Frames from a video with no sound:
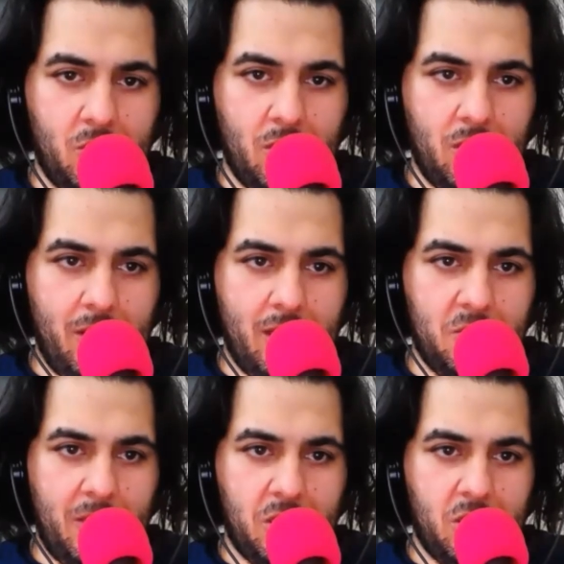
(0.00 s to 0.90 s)
It's one of the greatest
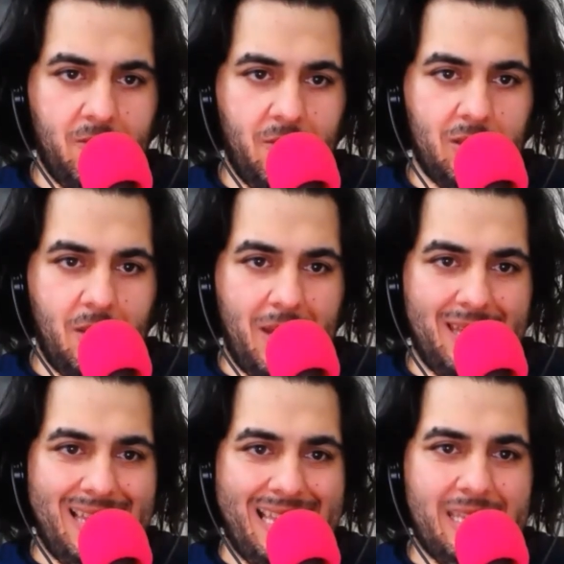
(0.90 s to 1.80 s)
specials of all time.
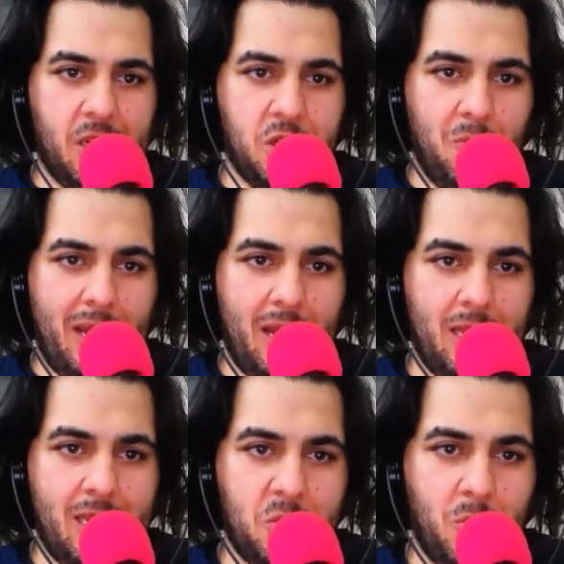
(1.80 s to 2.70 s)
I think
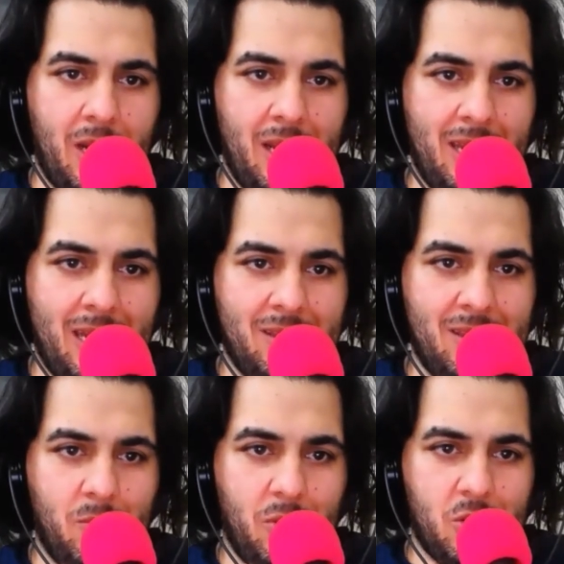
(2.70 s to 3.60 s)
Chappelle is, but I
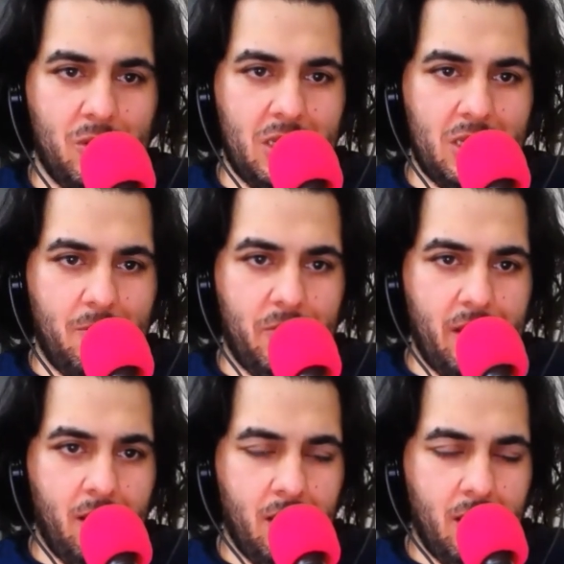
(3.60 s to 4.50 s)
think Patrice is up
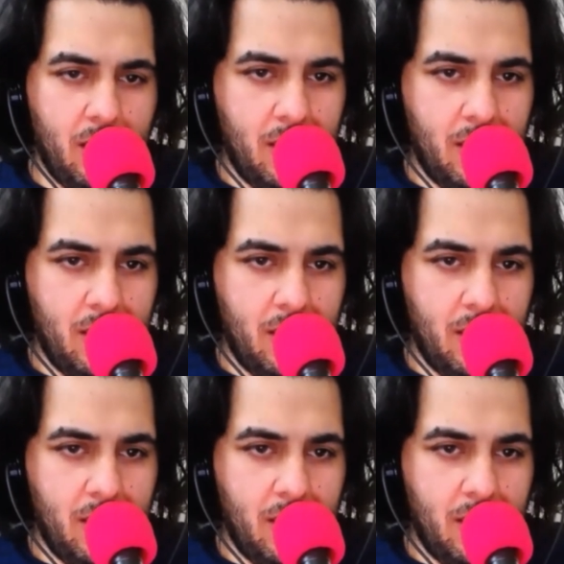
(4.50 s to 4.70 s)
there.